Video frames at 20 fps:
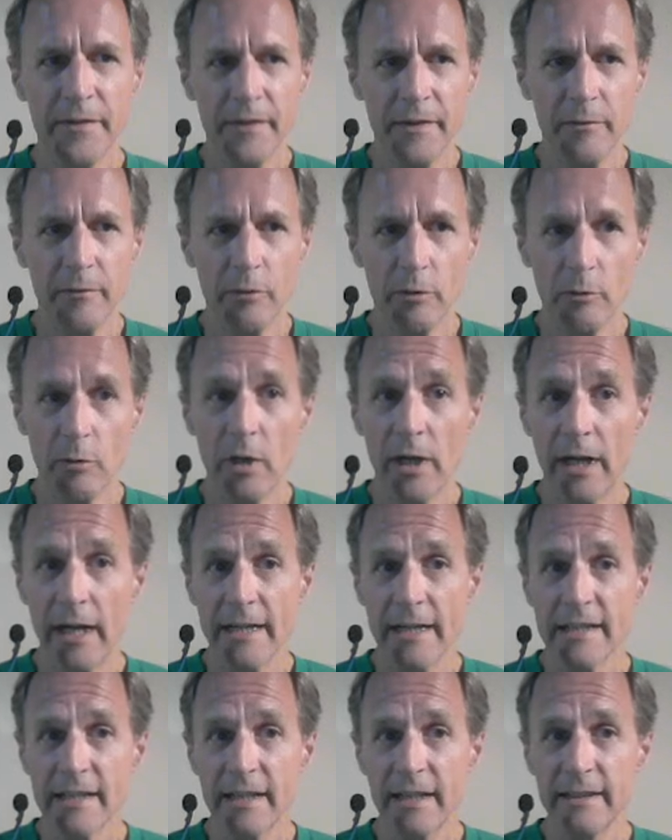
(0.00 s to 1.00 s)
We want to
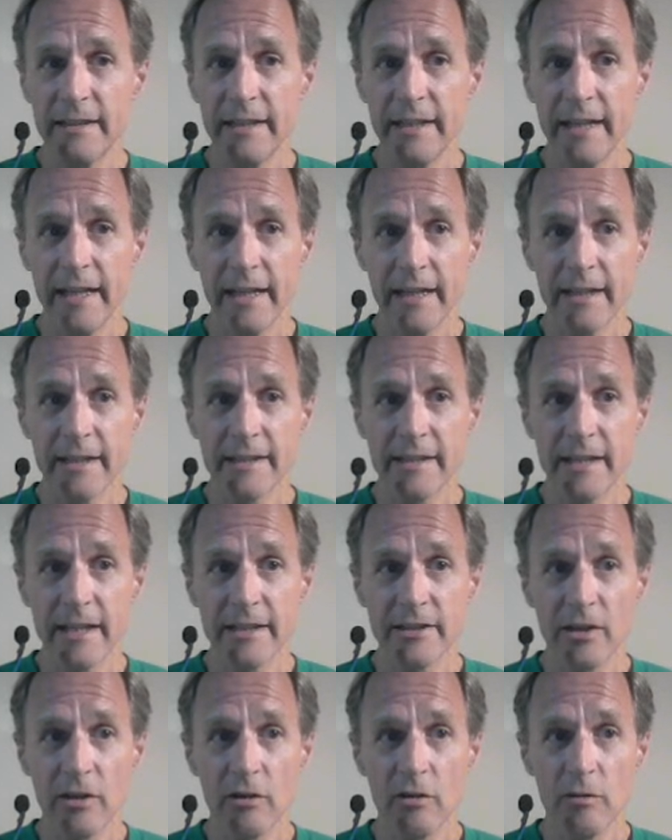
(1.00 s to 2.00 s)
isolate the x,
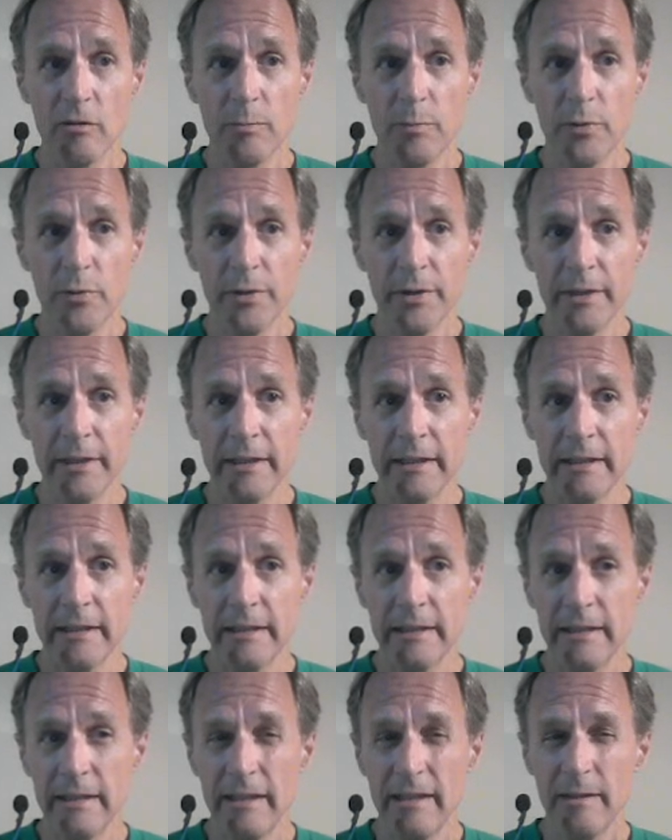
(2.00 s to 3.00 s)
that's our whole
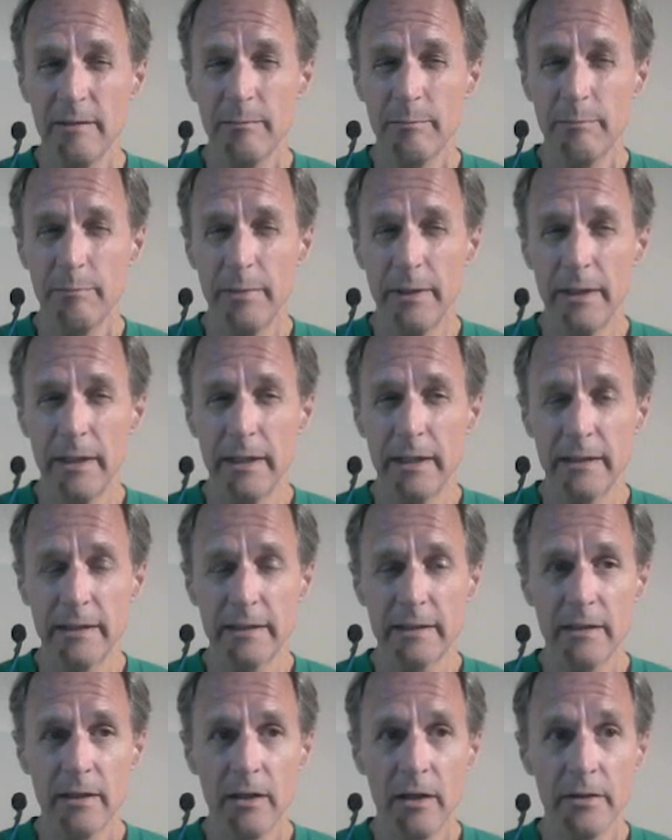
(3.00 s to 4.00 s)
point.
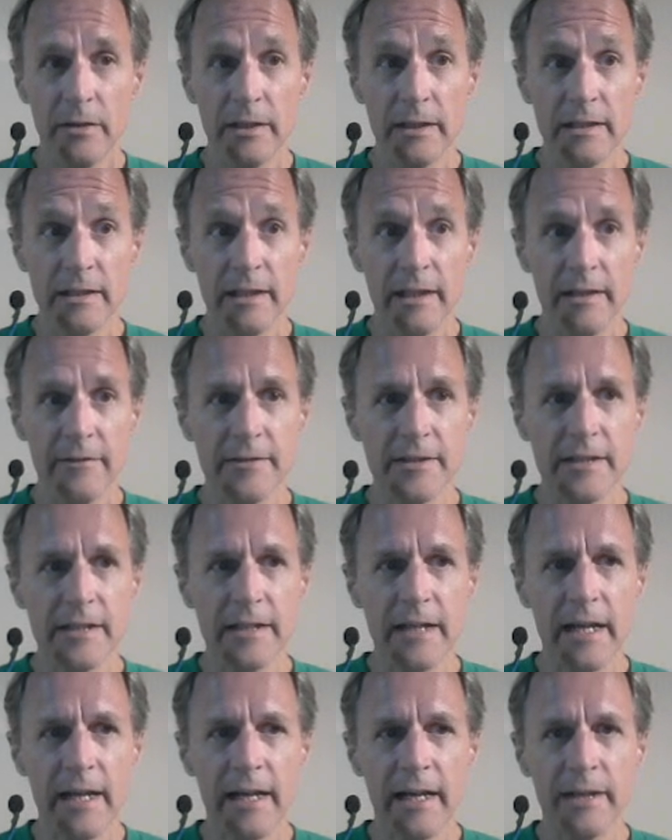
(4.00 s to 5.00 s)
But on this left
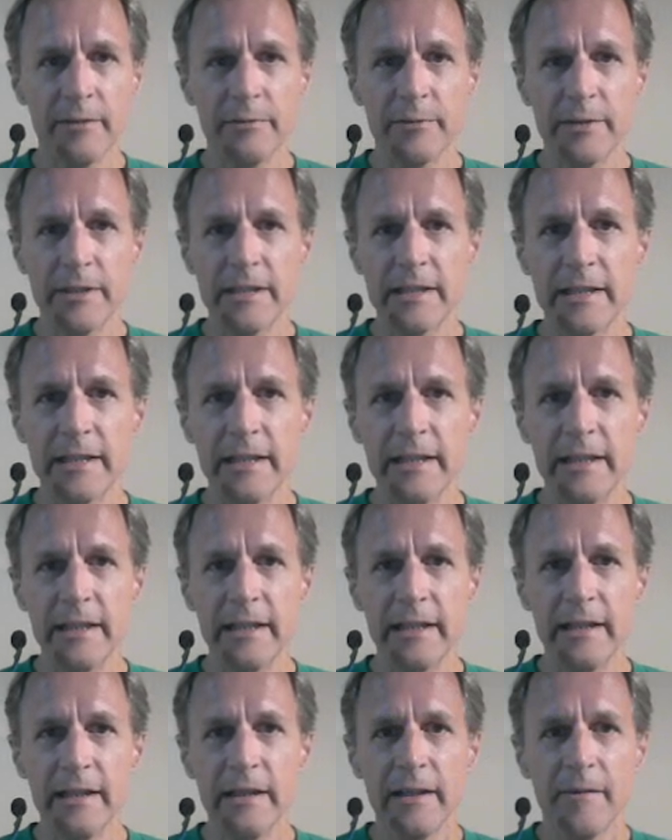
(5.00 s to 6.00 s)
side, we
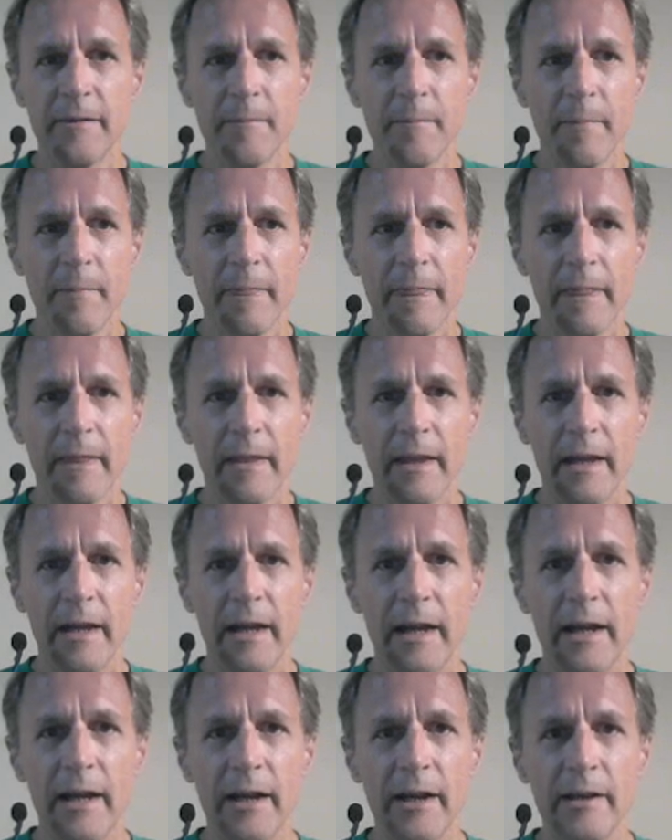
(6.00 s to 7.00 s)
see
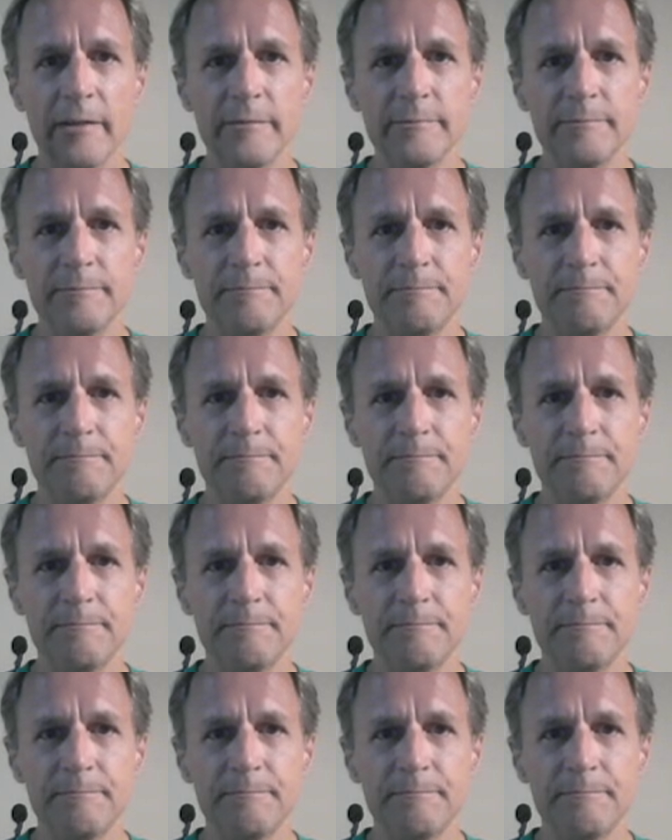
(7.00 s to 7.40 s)
4x